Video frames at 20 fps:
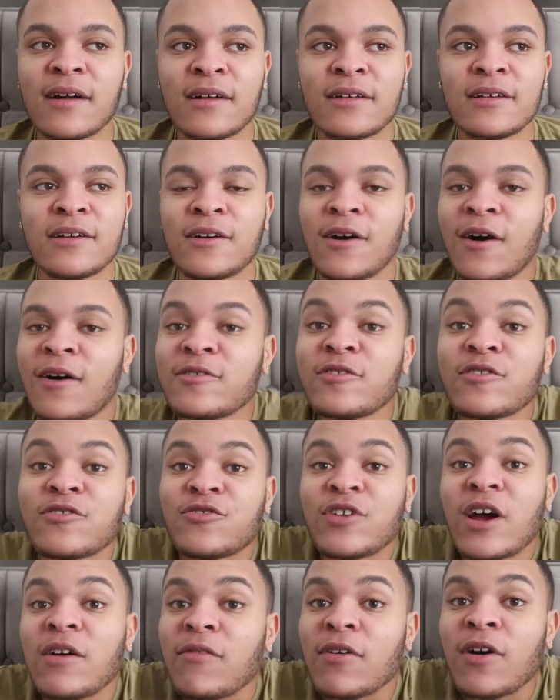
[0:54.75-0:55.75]
you can't just
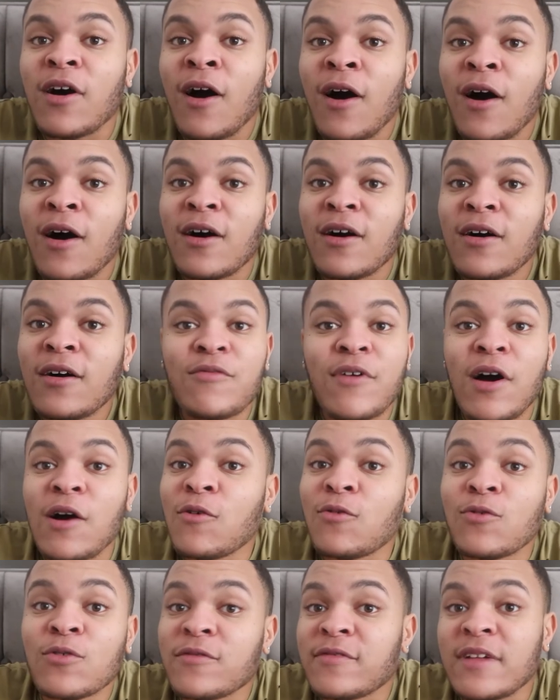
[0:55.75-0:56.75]
drive a car
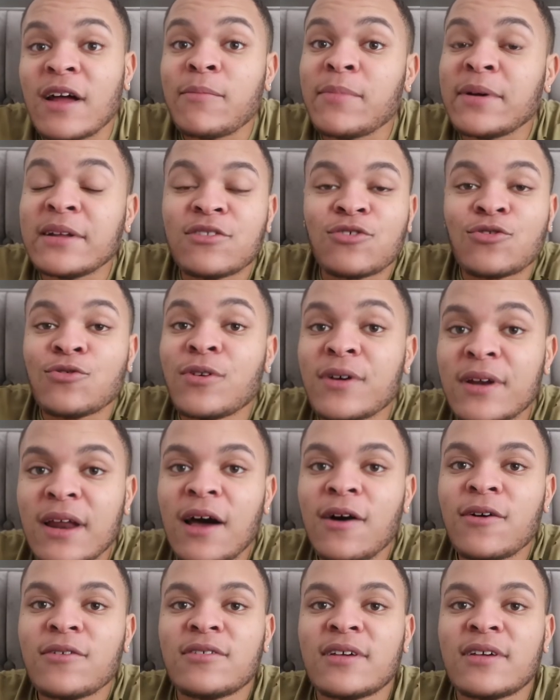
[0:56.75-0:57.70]
without all of that being sorted out.